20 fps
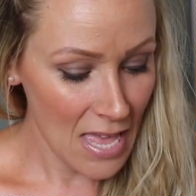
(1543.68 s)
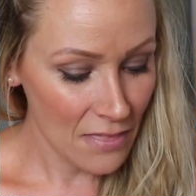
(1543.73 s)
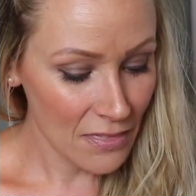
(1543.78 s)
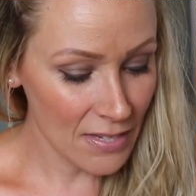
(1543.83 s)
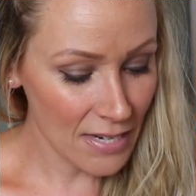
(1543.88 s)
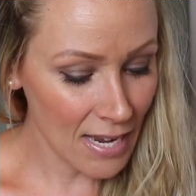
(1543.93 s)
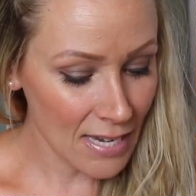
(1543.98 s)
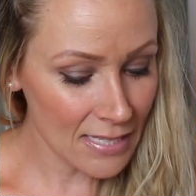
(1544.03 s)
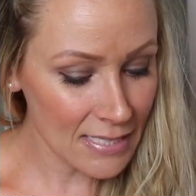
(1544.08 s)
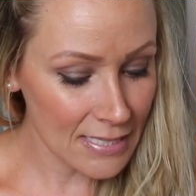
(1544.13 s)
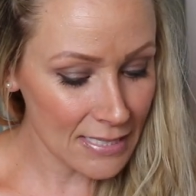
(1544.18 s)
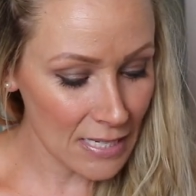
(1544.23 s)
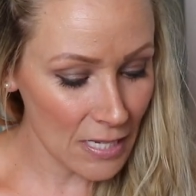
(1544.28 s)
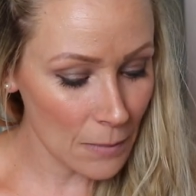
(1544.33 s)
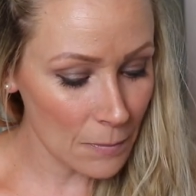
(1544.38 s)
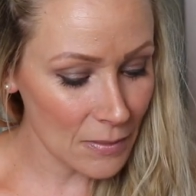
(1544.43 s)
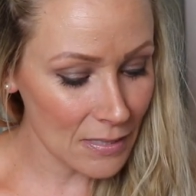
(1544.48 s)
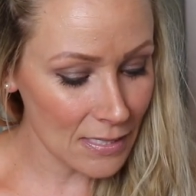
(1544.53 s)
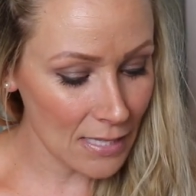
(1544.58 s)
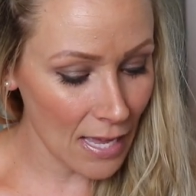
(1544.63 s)
The next
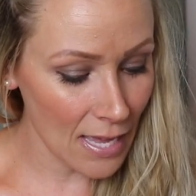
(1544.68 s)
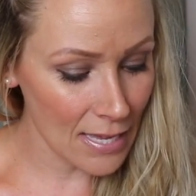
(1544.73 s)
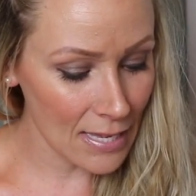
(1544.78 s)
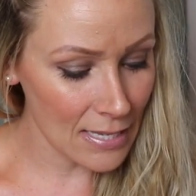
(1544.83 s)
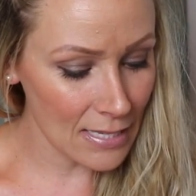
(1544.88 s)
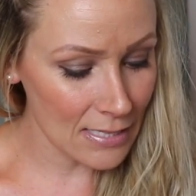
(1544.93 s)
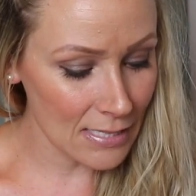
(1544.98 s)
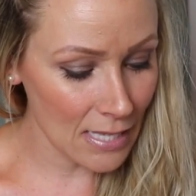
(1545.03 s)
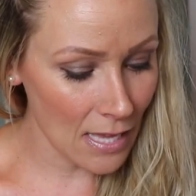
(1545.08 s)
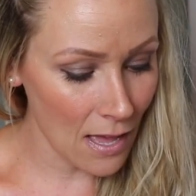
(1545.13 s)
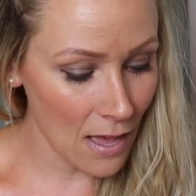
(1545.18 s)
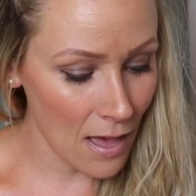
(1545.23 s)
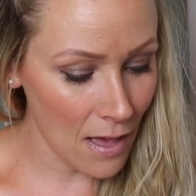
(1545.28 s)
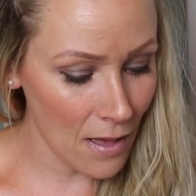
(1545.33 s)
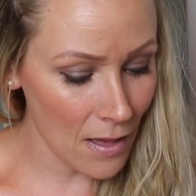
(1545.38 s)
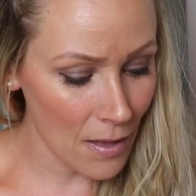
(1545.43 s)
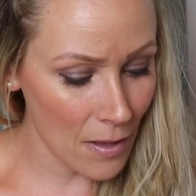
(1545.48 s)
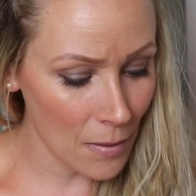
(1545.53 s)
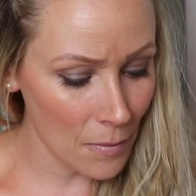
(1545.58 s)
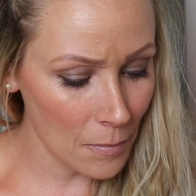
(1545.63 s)
tip says
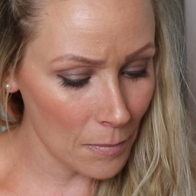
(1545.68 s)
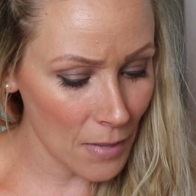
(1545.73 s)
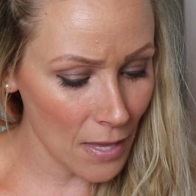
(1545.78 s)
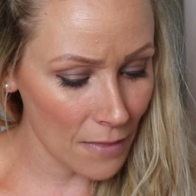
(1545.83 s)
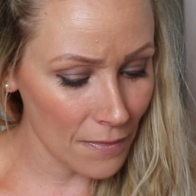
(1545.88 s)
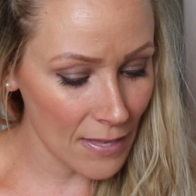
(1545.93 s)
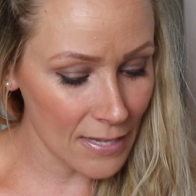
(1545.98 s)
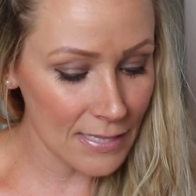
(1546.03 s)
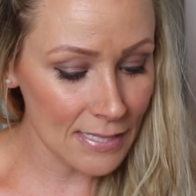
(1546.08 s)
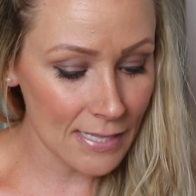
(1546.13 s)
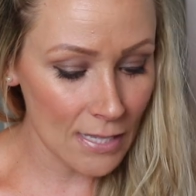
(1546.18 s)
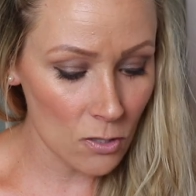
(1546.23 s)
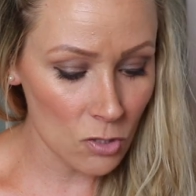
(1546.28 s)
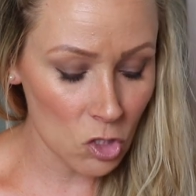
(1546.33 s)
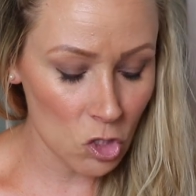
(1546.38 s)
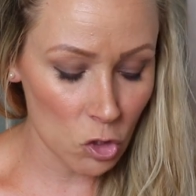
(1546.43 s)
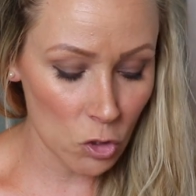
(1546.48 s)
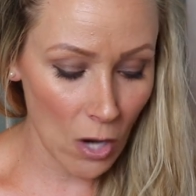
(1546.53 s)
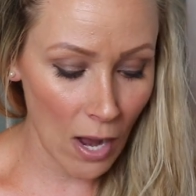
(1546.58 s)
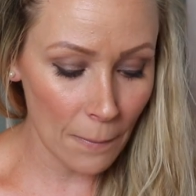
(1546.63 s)
um, they sell
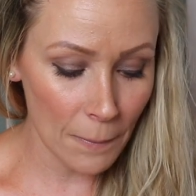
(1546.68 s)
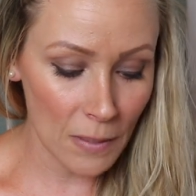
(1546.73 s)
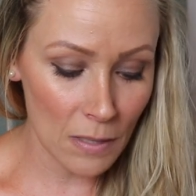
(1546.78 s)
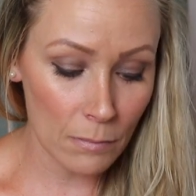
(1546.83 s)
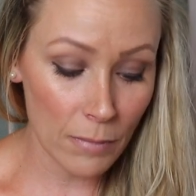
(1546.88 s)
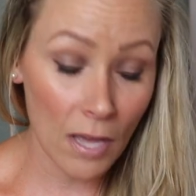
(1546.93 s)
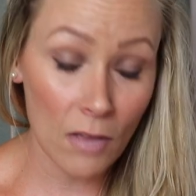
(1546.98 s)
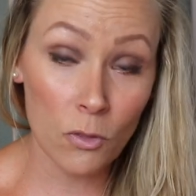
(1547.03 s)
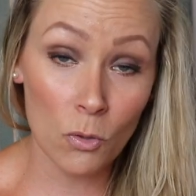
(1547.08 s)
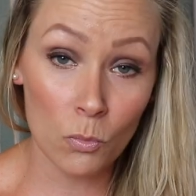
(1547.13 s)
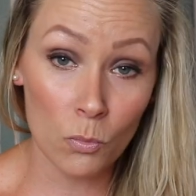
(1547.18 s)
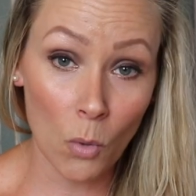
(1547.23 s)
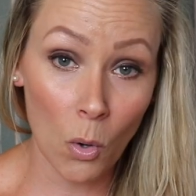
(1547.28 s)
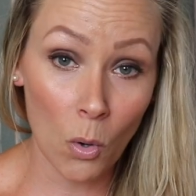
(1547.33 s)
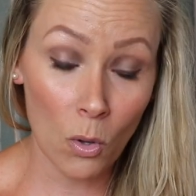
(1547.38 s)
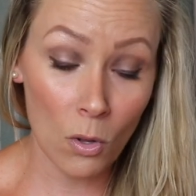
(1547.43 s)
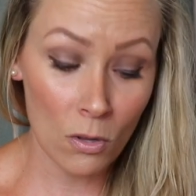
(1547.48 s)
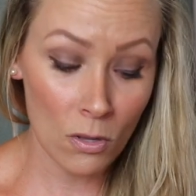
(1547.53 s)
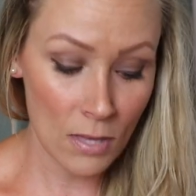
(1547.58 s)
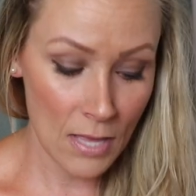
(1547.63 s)
strapping by the
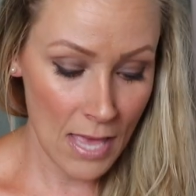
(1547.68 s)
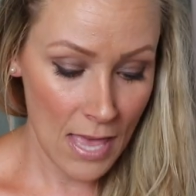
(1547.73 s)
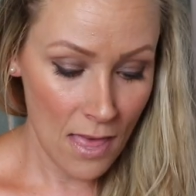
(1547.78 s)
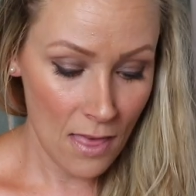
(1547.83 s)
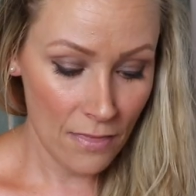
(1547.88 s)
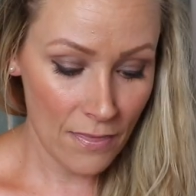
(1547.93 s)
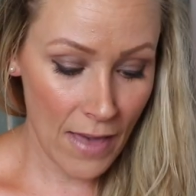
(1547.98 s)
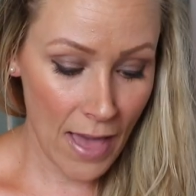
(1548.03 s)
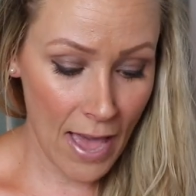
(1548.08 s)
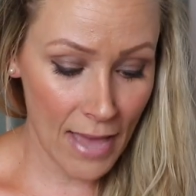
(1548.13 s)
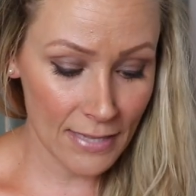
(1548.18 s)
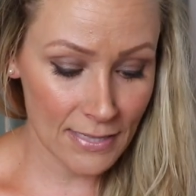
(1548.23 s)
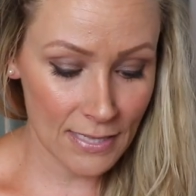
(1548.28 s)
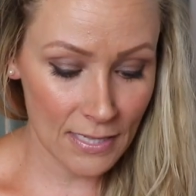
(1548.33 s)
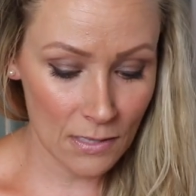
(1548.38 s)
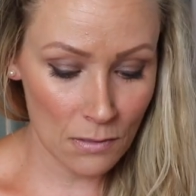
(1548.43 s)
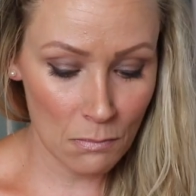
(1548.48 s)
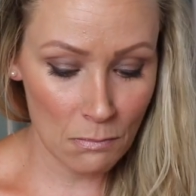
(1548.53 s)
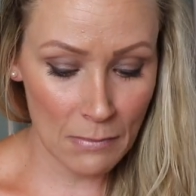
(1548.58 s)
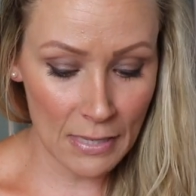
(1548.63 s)
roll that
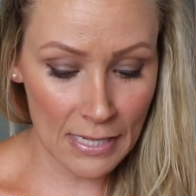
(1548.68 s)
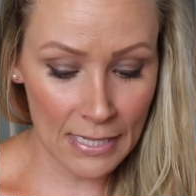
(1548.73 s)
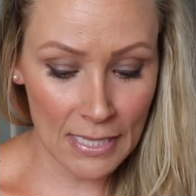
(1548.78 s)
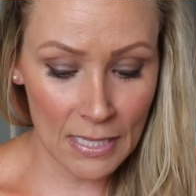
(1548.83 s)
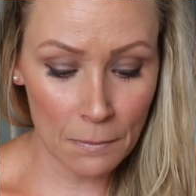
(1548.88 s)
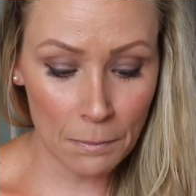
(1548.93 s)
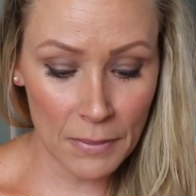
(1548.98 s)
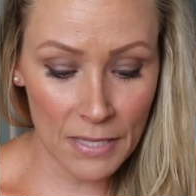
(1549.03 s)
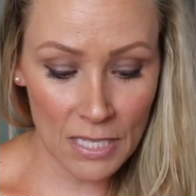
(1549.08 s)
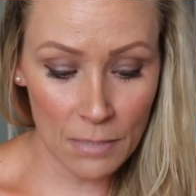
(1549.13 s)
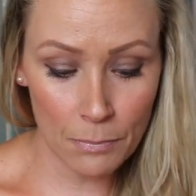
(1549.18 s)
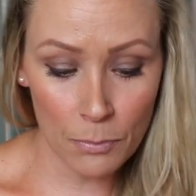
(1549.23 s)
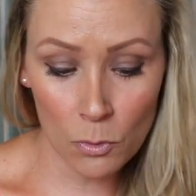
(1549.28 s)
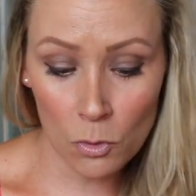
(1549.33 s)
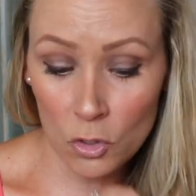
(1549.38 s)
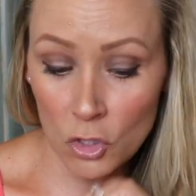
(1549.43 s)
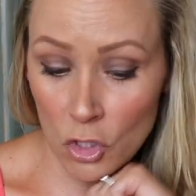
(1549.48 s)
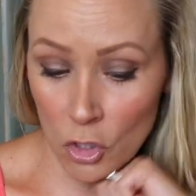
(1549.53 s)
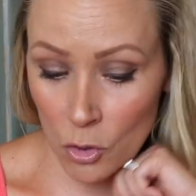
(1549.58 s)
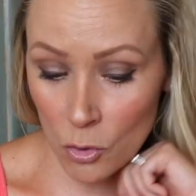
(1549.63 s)
many
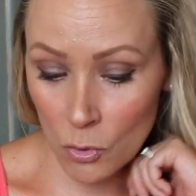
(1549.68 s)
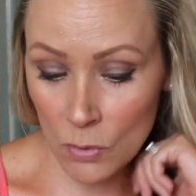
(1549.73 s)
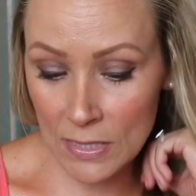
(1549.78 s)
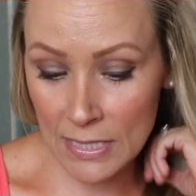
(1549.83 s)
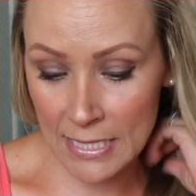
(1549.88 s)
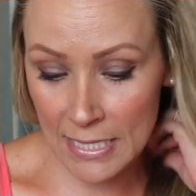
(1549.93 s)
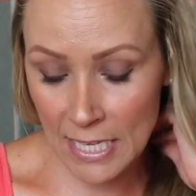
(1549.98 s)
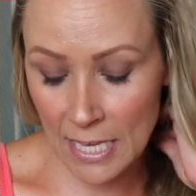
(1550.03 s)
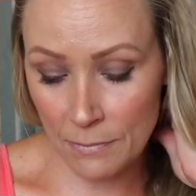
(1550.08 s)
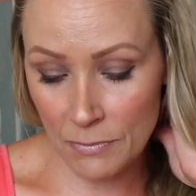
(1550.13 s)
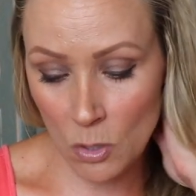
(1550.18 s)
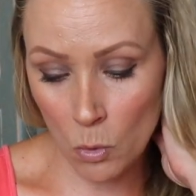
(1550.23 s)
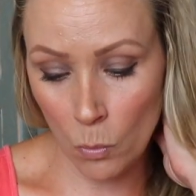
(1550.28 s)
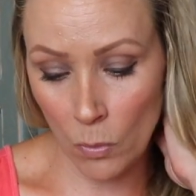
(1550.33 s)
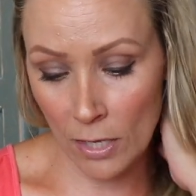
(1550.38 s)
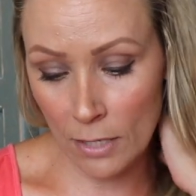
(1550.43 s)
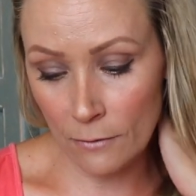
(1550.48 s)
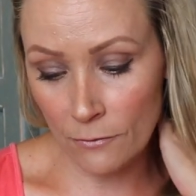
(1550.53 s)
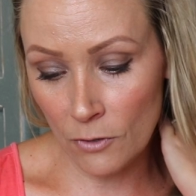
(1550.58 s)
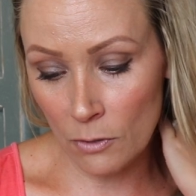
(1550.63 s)
people use to keep the
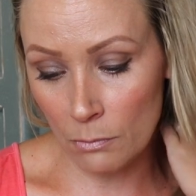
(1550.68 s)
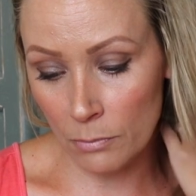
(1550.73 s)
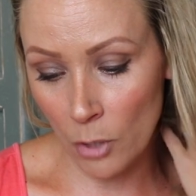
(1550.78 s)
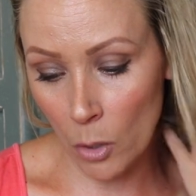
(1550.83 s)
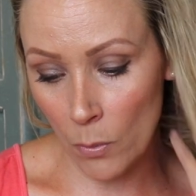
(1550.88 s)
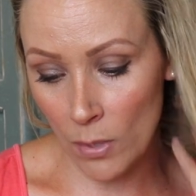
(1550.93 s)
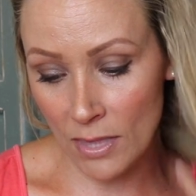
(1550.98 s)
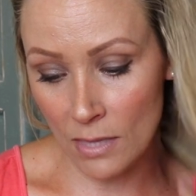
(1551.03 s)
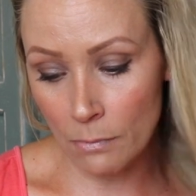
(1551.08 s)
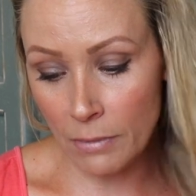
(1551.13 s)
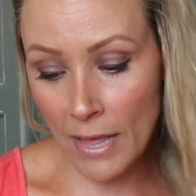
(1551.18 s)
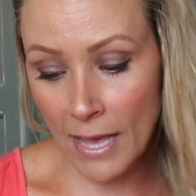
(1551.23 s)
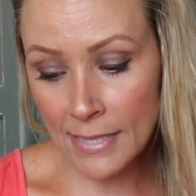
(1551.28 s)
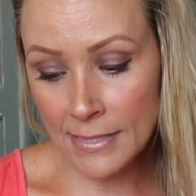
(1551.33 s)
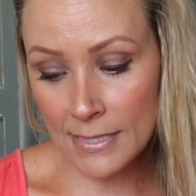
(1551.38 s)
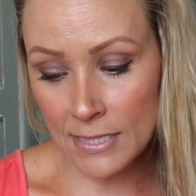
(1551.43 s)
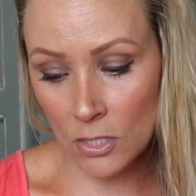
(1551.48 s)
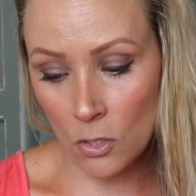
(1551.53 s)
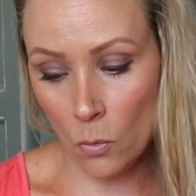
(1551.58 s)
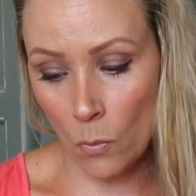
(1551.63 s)
wind from blowing the
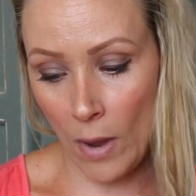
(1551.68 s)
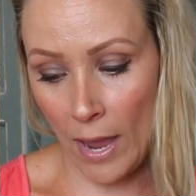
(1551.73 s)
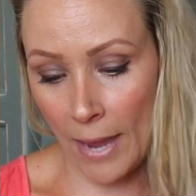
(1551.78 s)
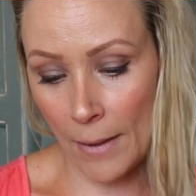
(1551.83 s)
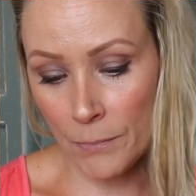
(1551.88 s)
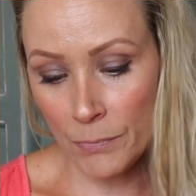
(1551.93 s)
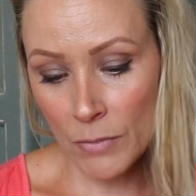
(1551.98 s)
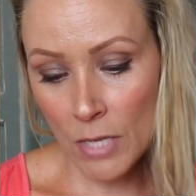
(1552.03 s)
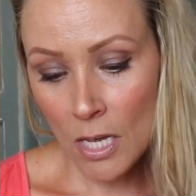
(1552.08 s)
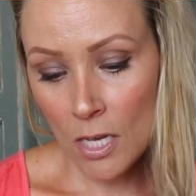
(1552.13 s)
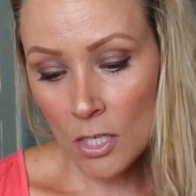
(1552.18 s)
plastic away.